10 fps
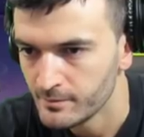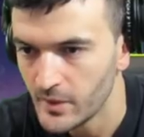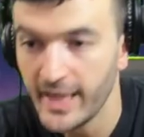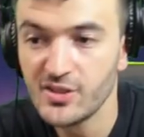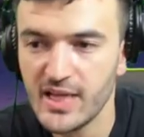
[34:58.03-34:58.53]

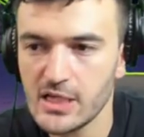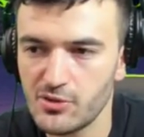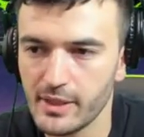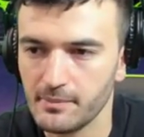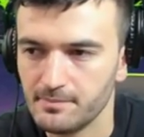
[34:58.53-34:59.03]
Hand
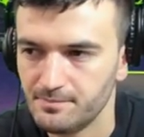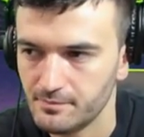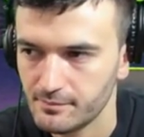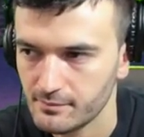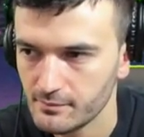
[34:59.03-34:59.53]
Sentry.
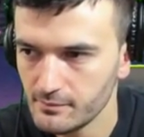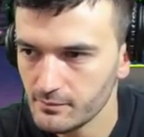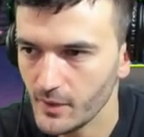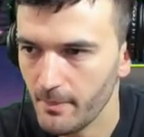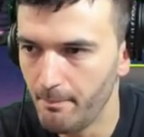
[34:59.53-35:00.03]

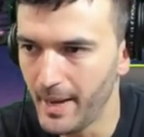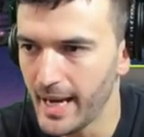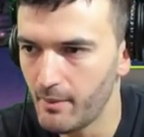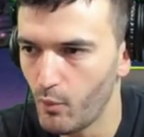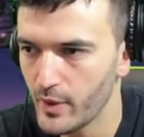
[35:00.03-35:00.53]

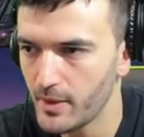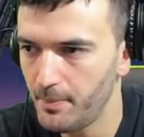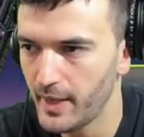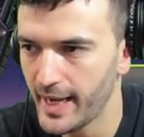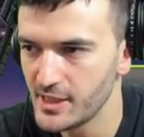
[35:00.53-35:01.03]
Bam! We can
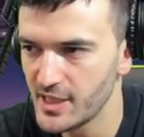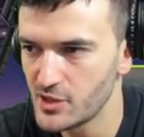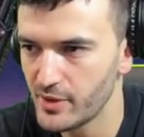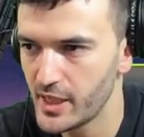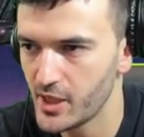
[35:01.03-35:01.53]
put a Hand
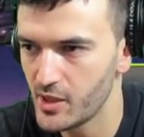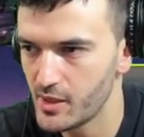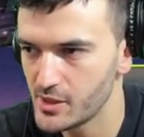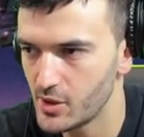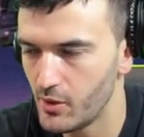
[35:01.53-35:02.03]
Sentry here.
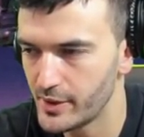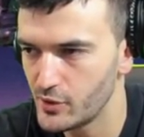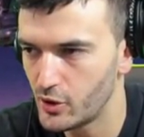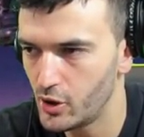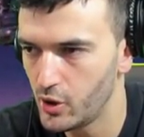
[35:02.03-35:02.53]
He's going
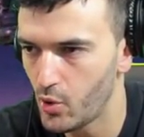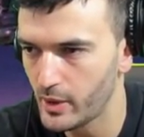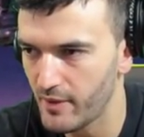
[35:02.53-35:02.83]
to cloak